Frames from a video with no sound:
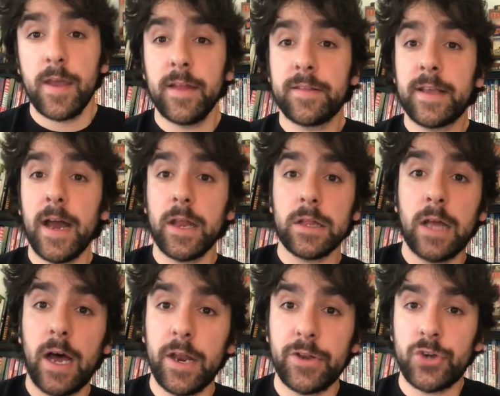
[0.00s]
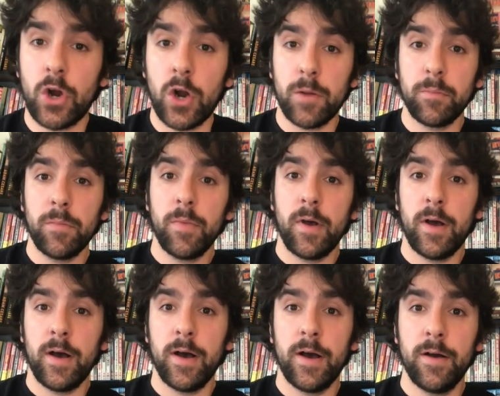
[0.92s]
It's got a lot of charm,
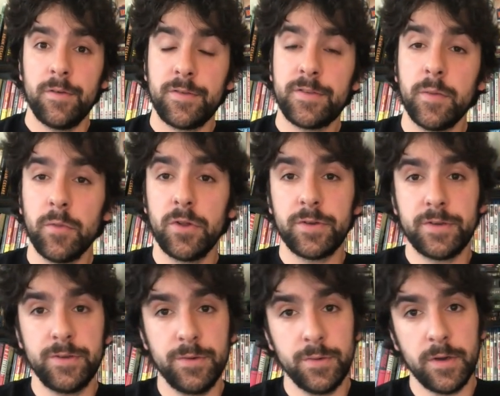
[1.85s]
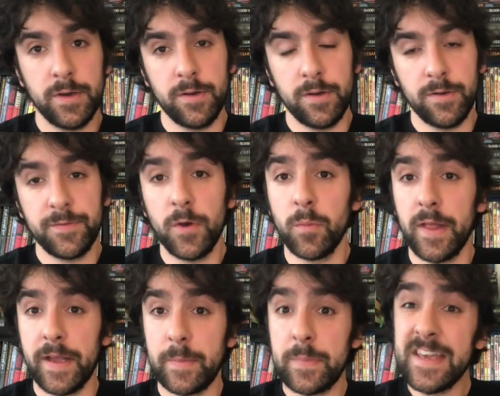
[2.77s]
similar to a film
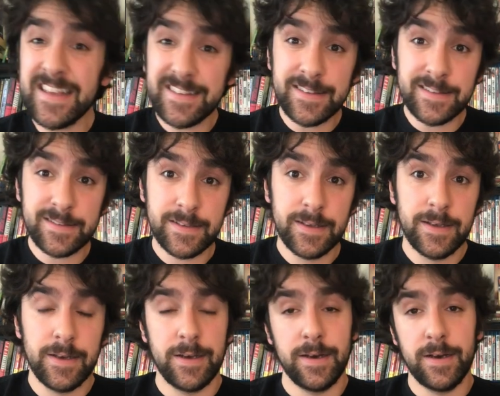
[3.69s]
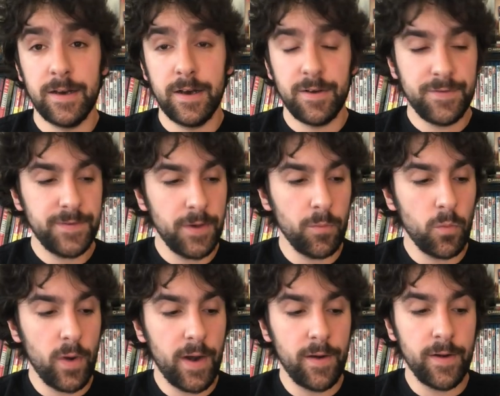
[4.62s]
like Pieces, a film
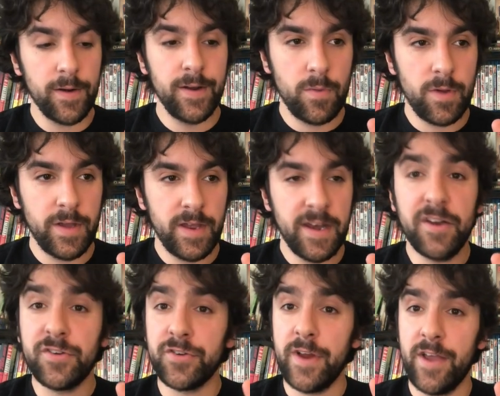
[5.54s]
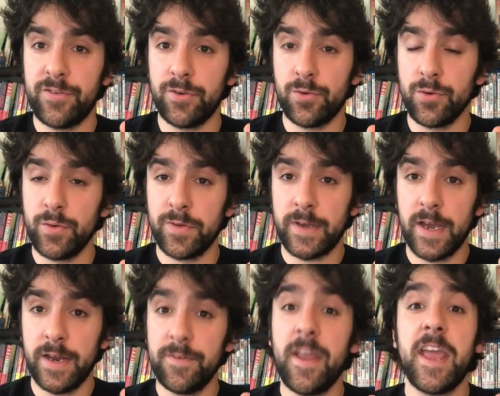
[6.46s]
where an international crew is
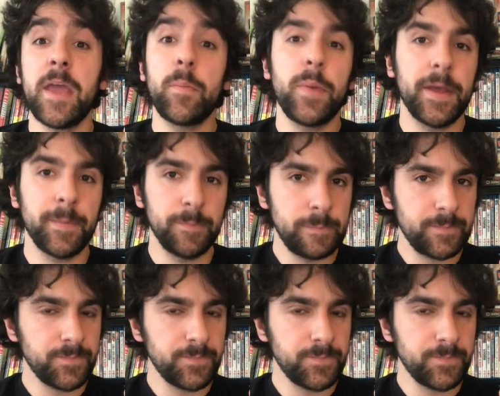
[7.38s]
kind of aping